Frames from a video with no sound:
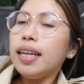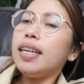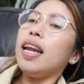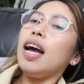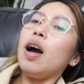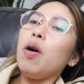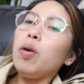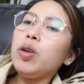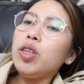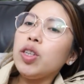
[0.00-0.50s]
And
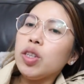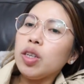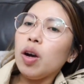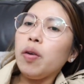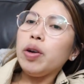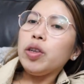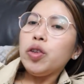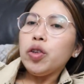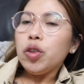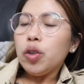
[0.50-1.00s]
now we're just
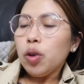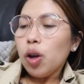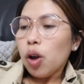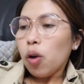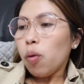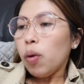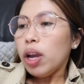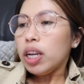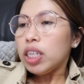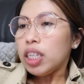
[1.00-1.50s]
going to do a
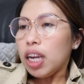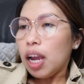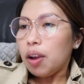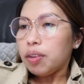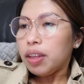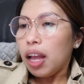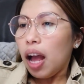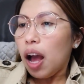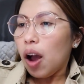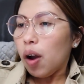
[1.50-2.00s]
quick
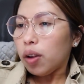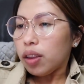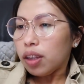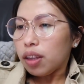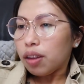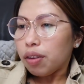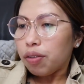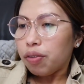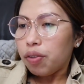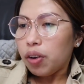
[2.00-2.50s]
shout out.
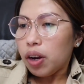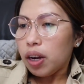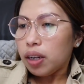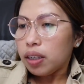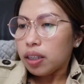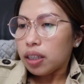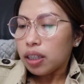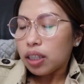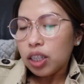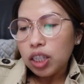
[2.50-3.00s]
And the
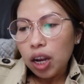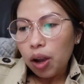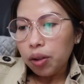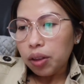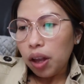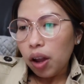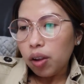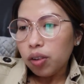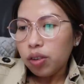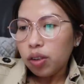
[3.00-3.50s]
first
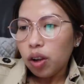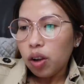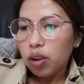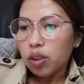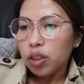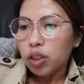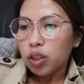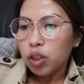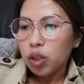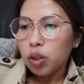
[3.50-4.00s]
shout out
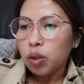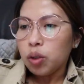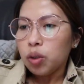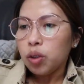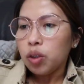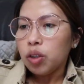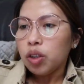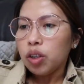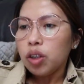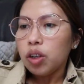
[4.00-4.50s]
goes to
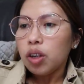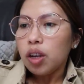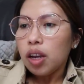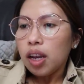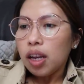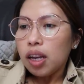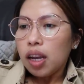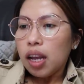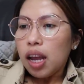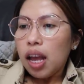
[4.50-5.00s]

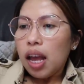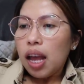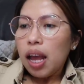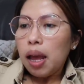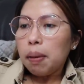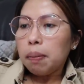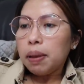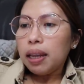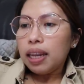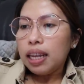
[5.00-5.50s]

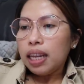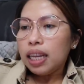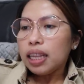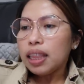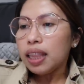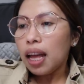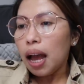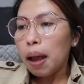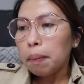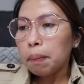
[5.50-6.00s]

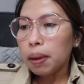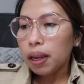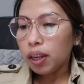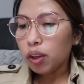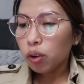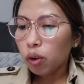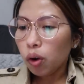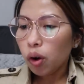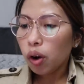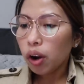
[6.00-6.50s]
Emelita
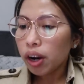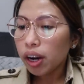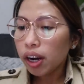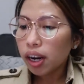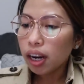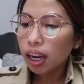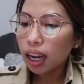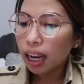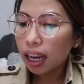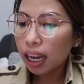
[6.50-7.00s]

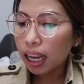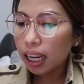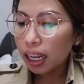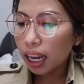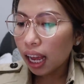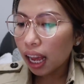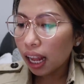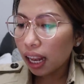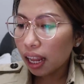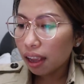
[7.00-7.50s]
Menor,
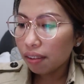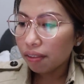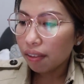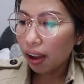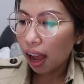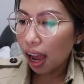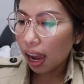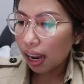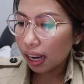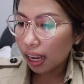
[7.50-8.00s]
Lina
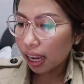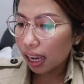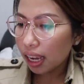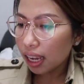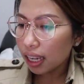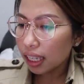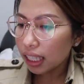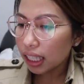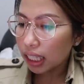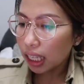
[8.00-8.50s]

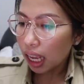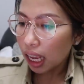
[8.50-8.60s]
Levares,